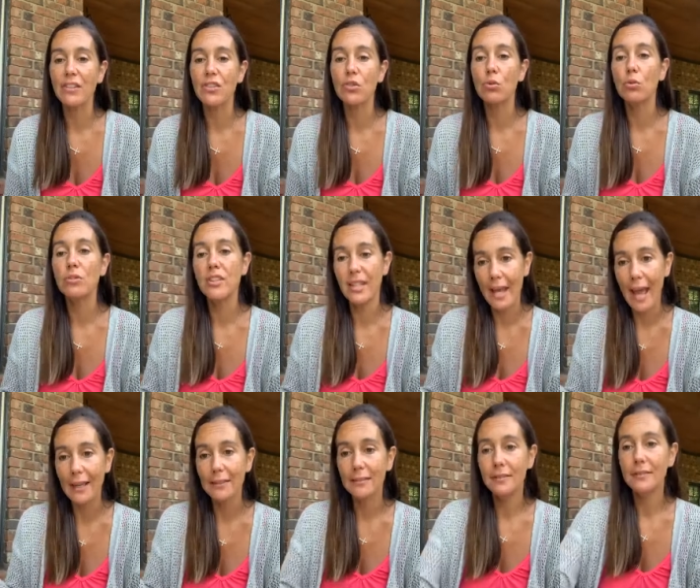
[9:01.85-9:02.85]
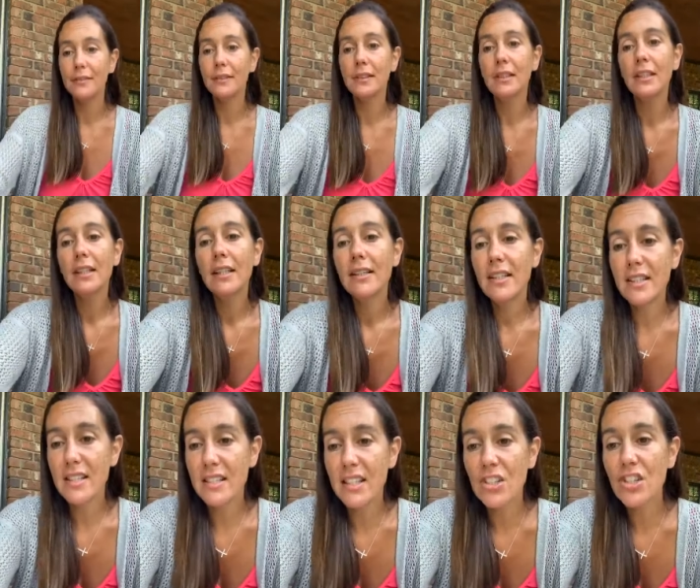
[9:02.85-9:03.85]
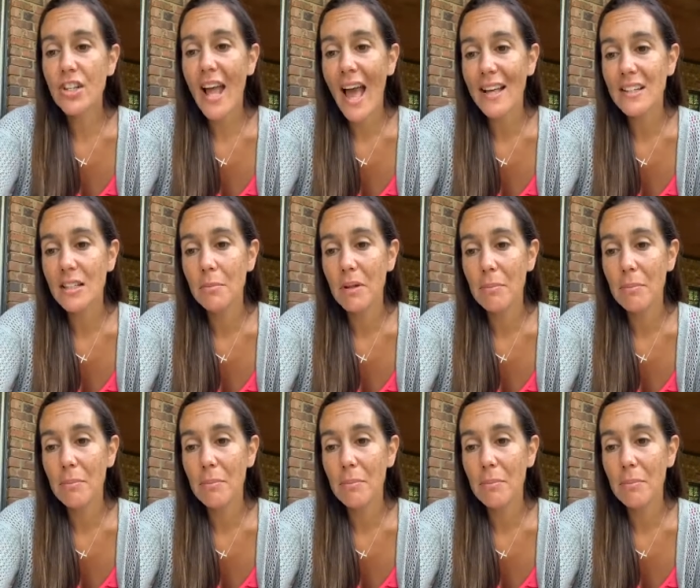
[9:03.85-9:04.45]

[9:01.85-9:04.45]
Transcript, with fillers: school today. The decision has to be